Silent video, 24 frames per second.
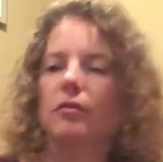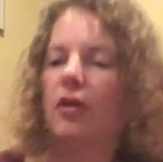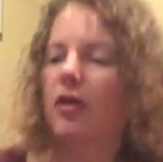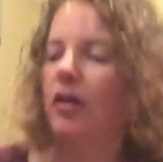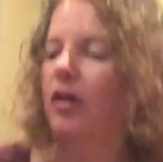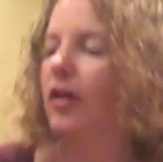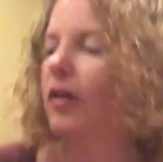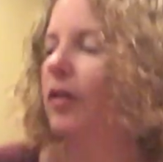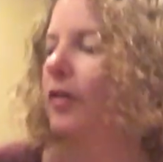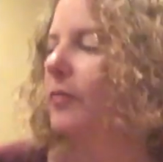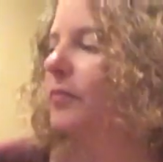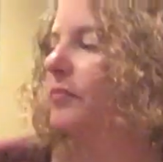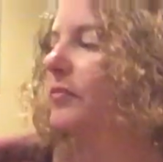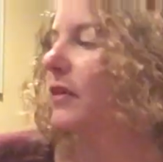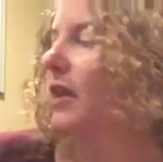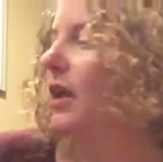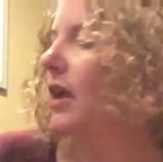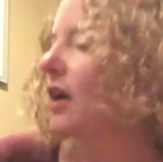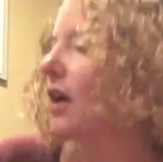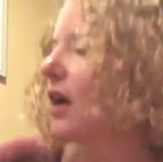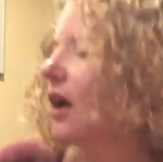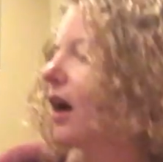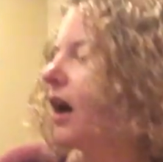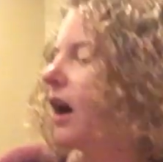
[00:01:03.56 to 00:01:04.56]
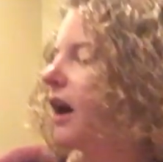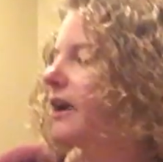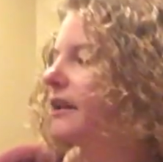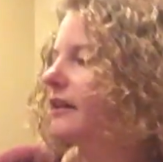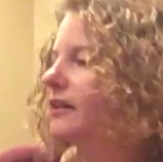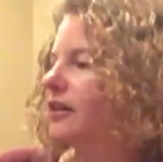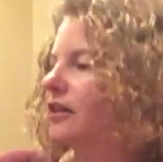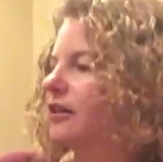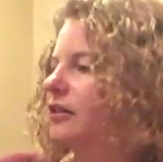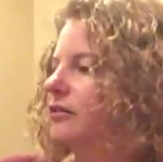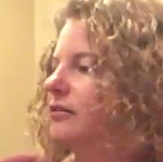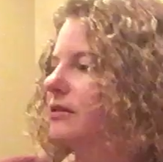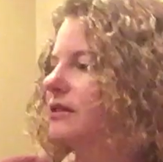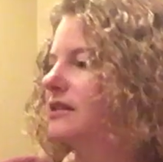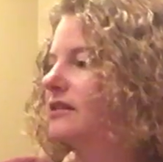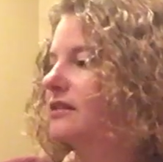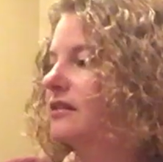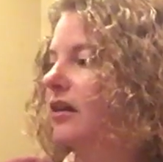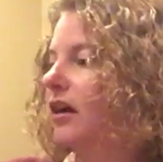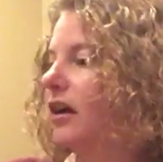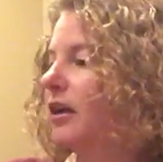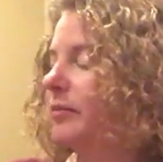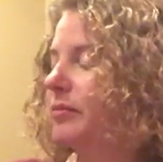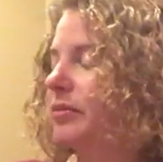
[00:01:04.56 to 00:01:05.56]
wall. I know, it's an
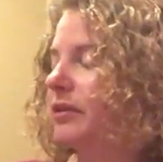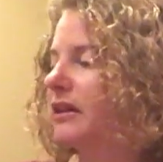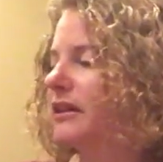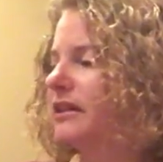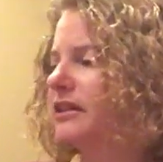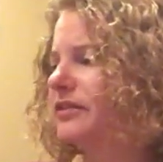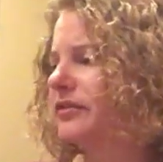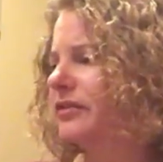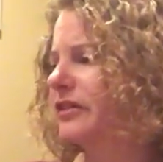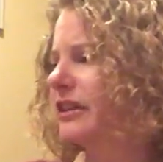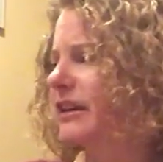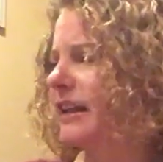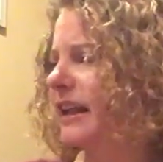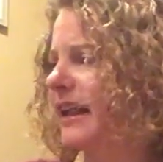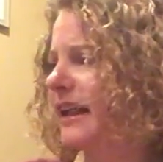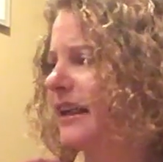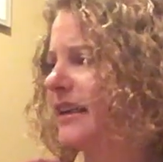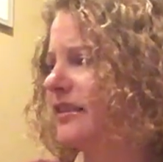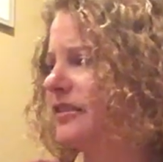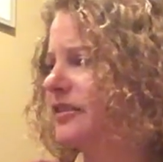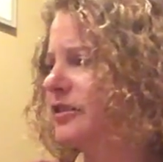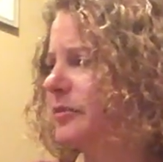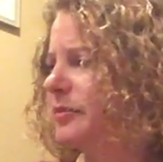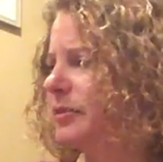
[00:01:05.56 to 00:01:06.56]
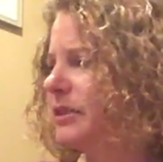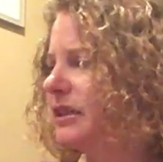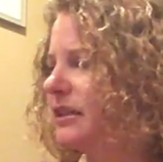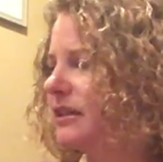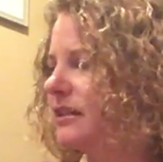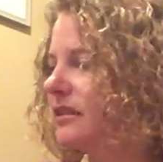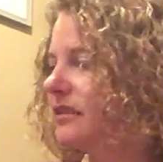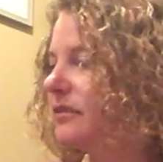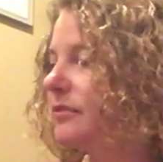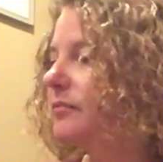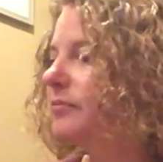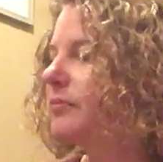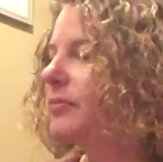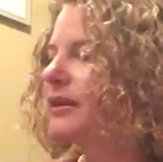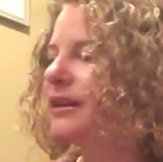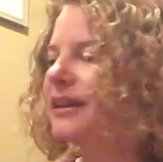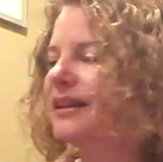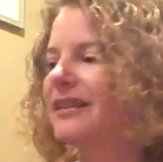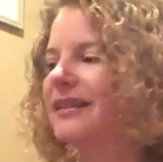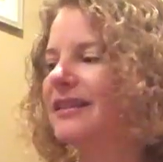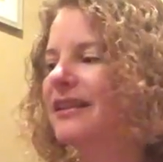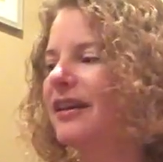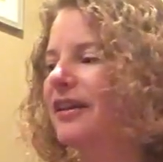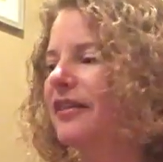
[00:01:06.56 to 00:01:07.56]
odd place for an egg to be, but
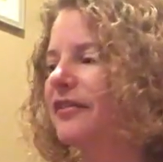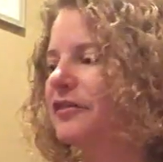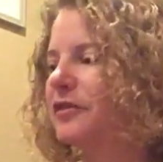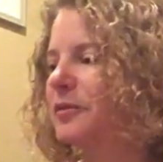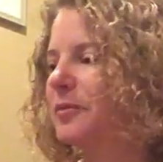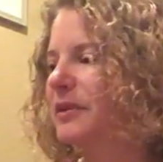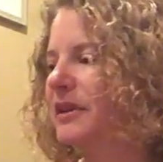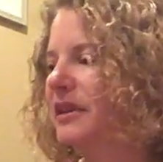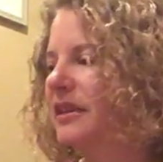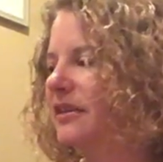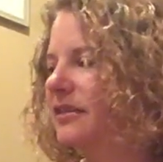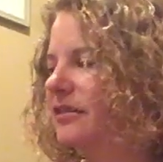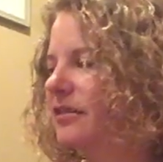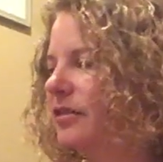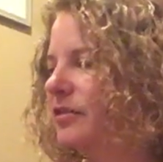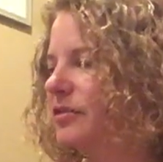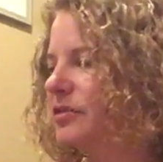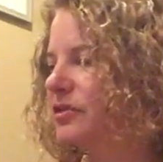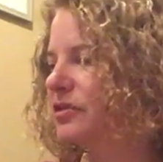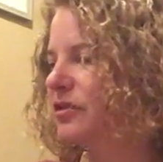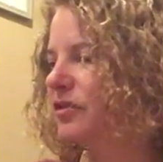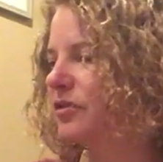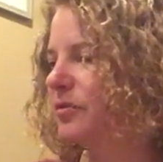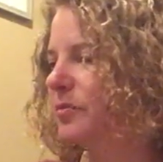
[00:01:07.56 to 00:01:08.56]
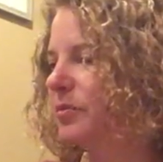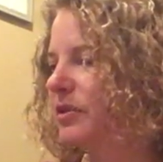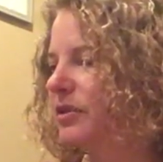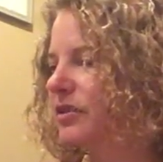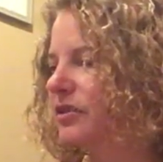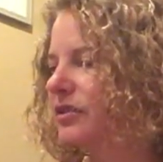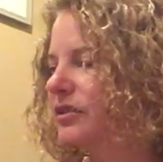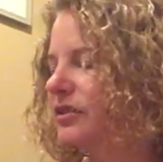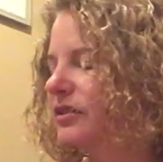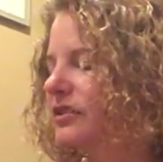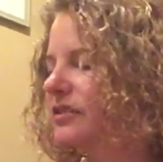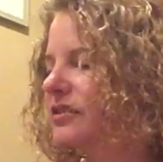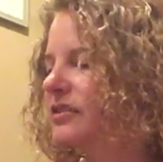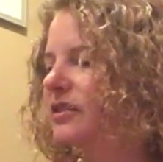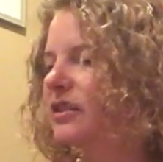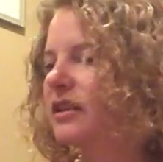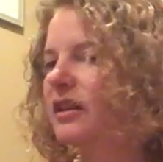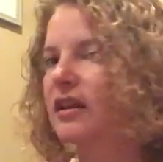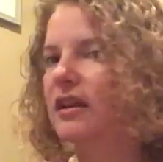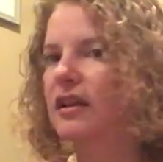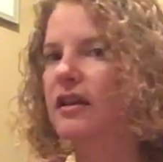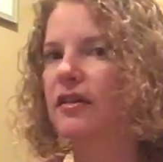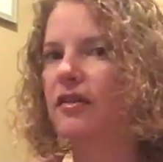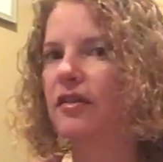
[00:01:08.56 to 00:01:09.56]
I loved being close to the birds.
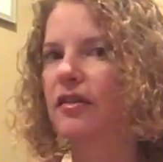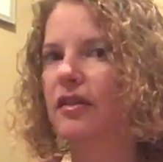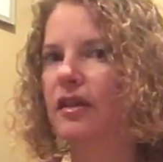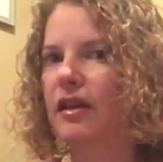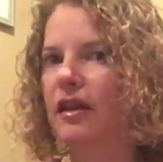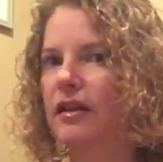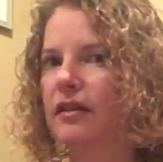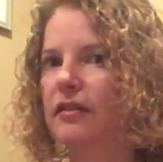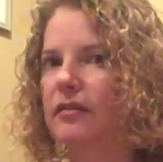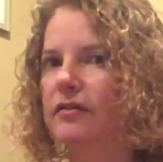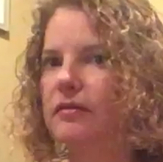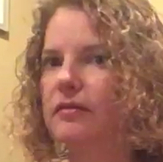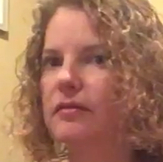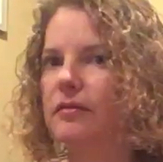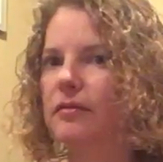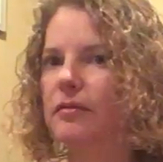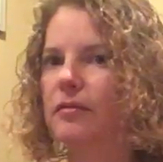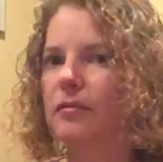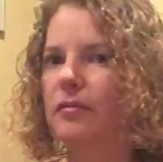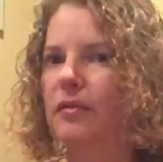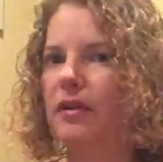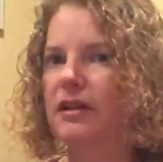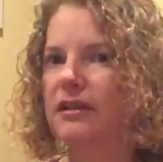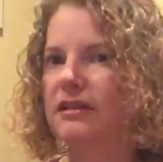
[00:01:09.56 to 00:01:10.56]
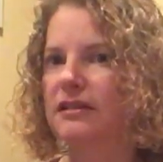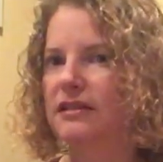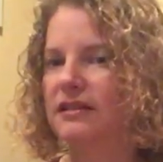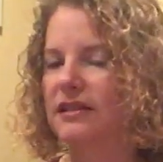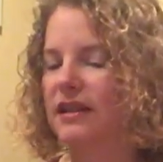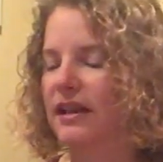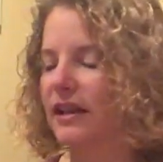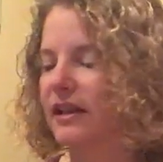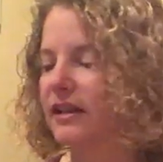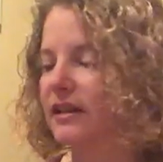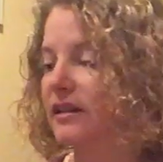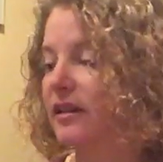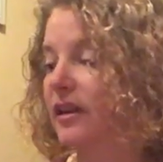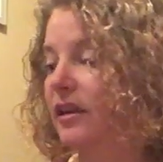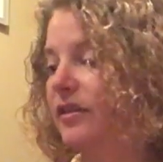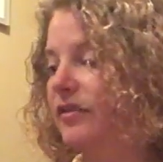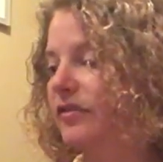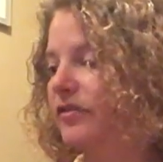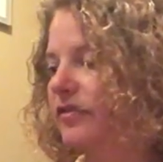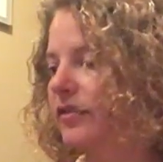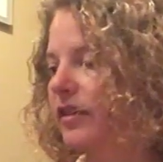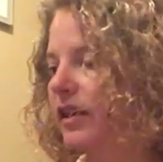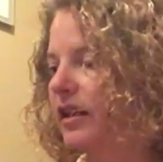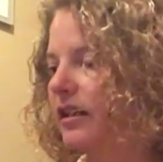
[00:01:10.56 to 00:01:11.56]
Then, one day, I
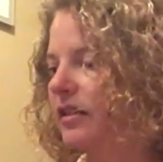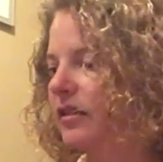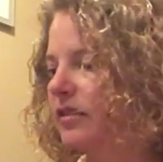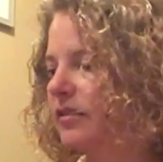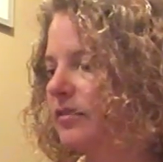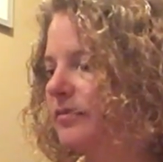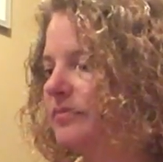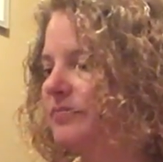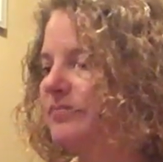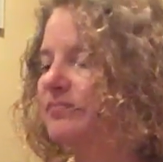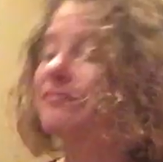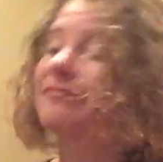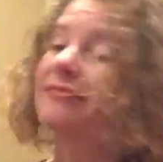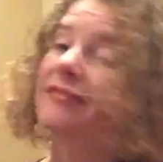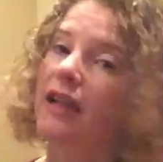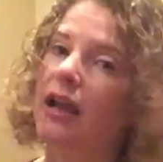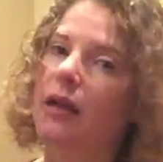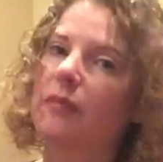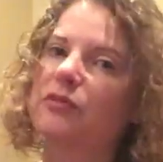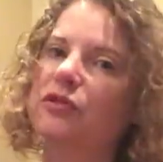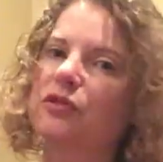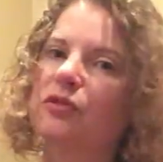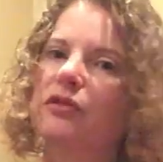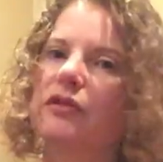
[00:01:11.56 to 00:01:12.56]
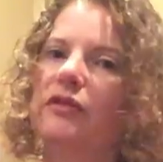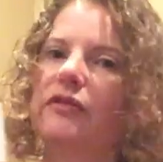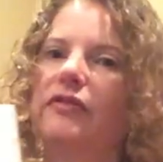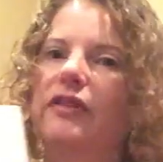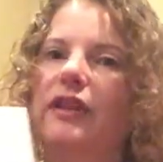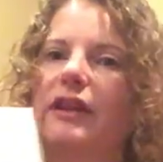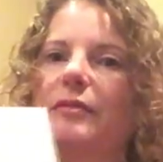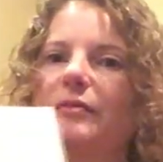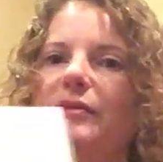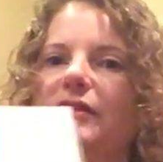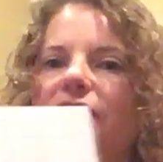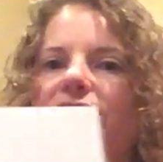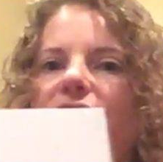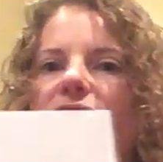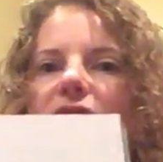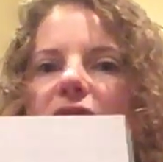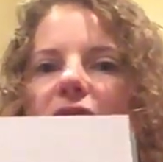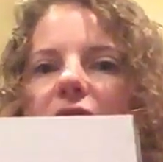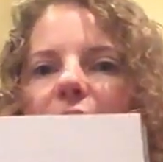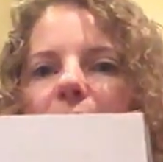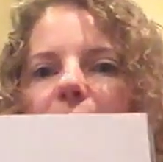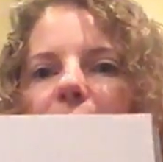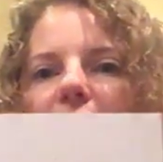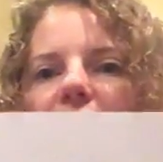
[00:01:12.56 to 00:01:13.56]
fell. I'm sort of famous for
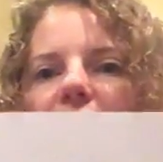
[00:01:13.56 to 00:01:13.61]
that